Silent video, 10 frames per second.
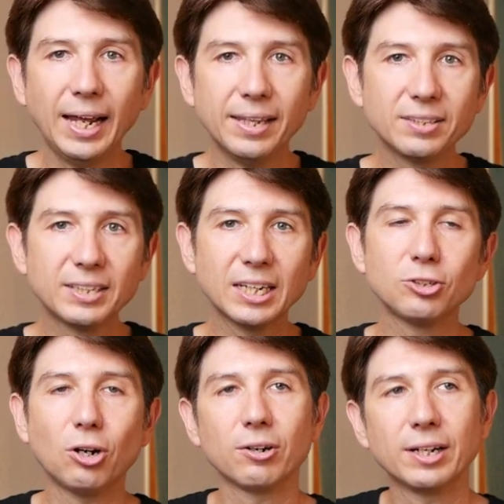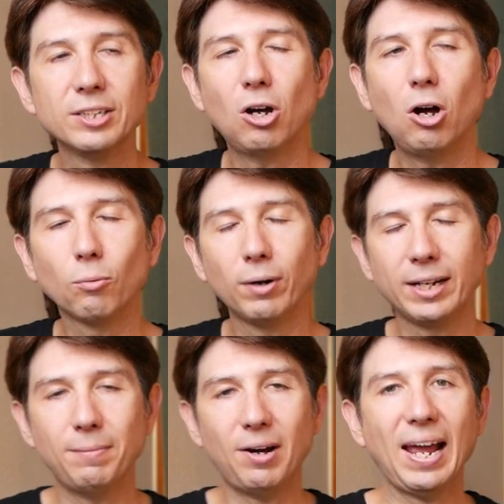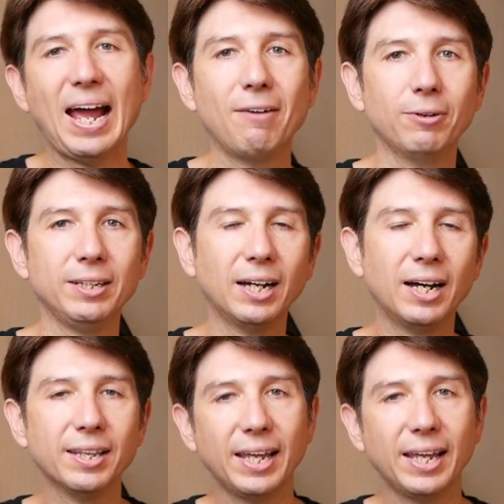And this Kickstarter is already about halfway done.